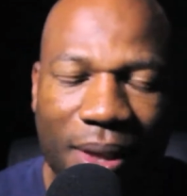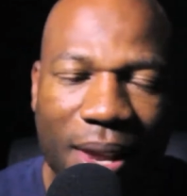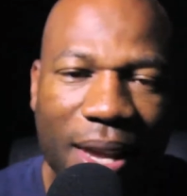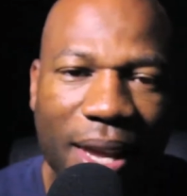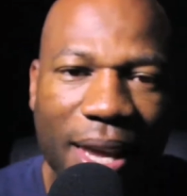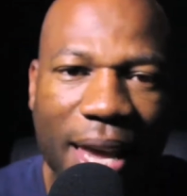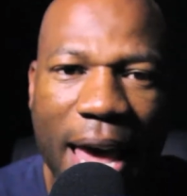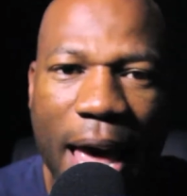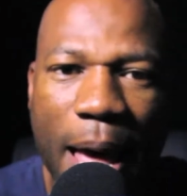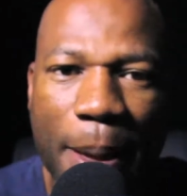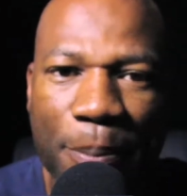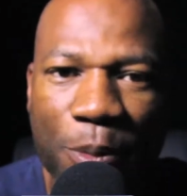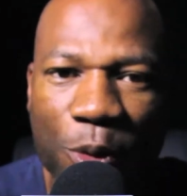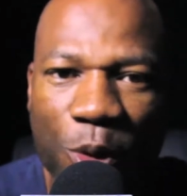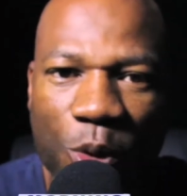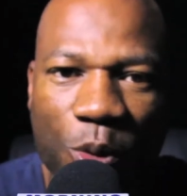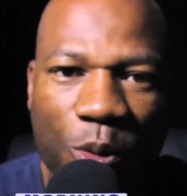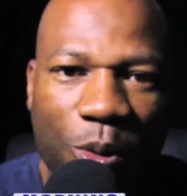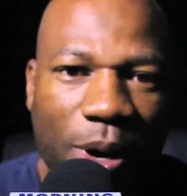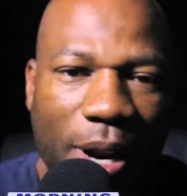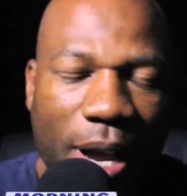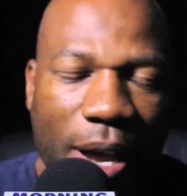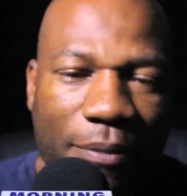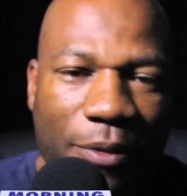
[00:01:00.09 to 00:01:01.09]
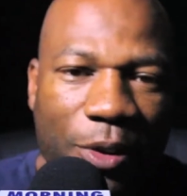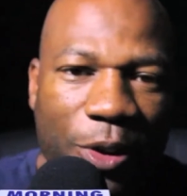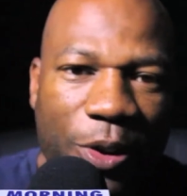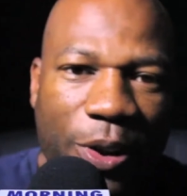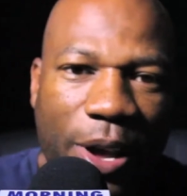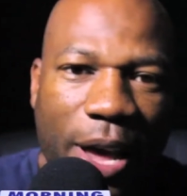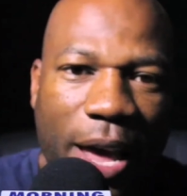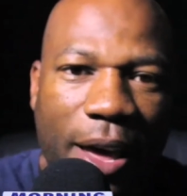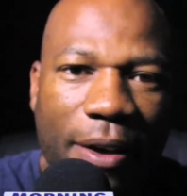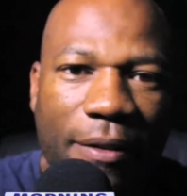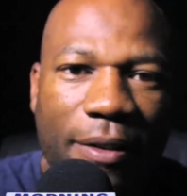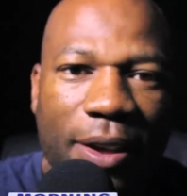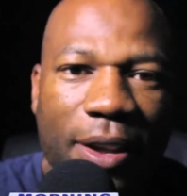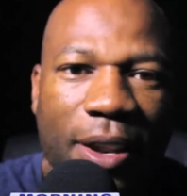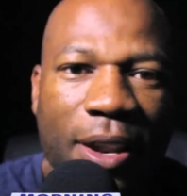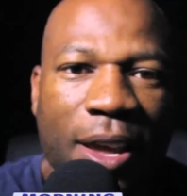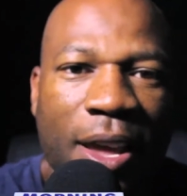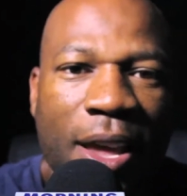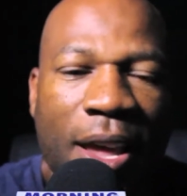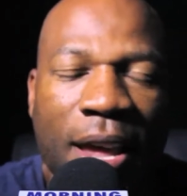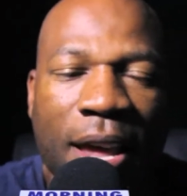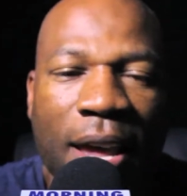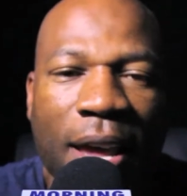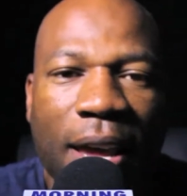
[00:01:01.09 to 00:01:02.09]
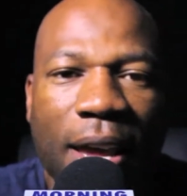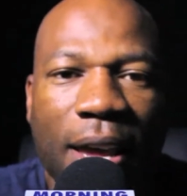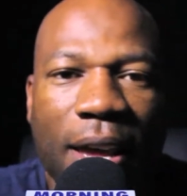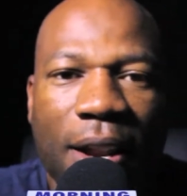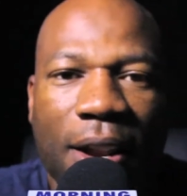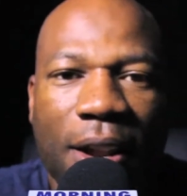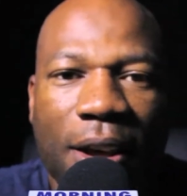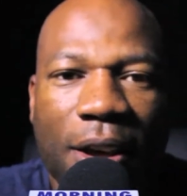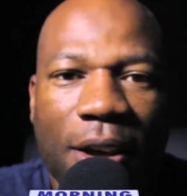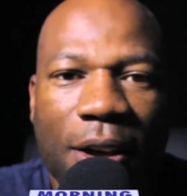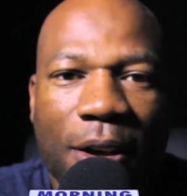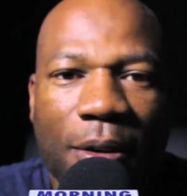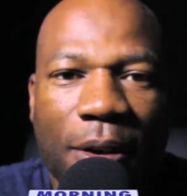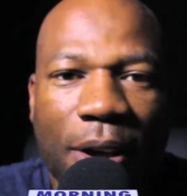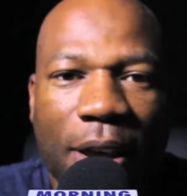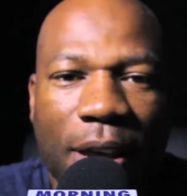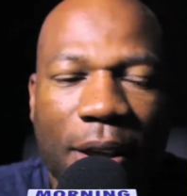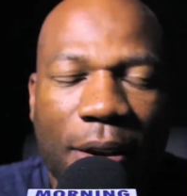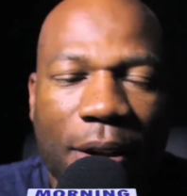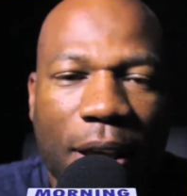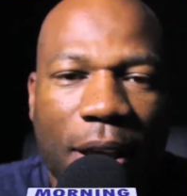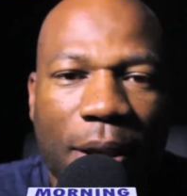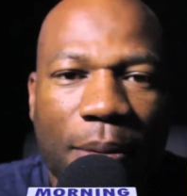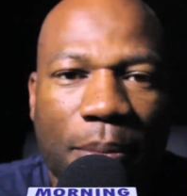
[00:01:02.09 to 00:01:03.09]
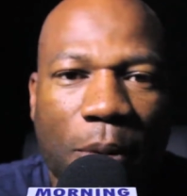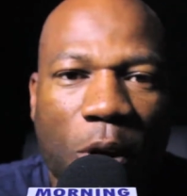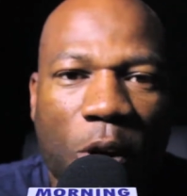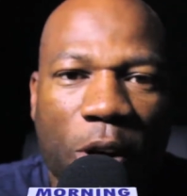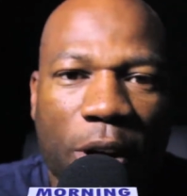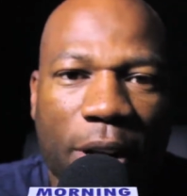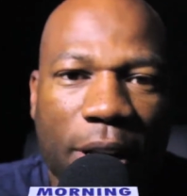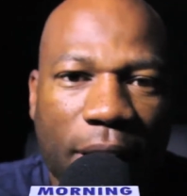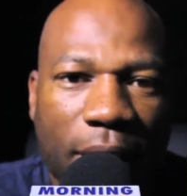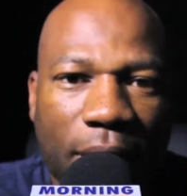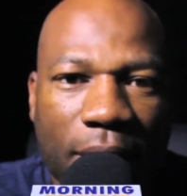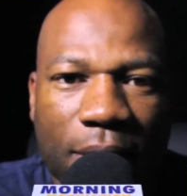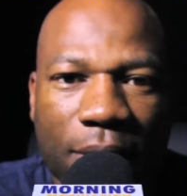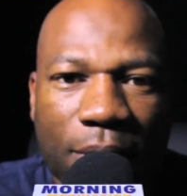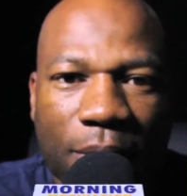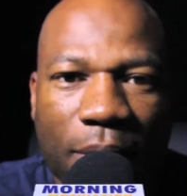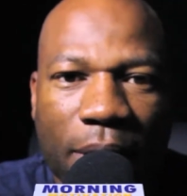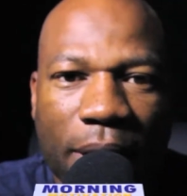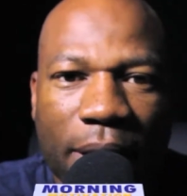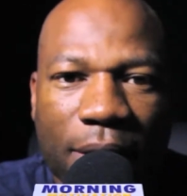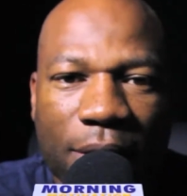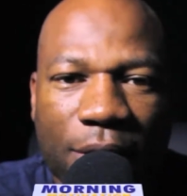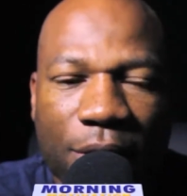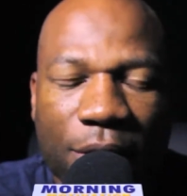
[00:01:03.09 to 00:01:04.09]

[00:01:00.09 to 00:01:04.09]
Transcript: capital, whatever you have it, and marketing, right?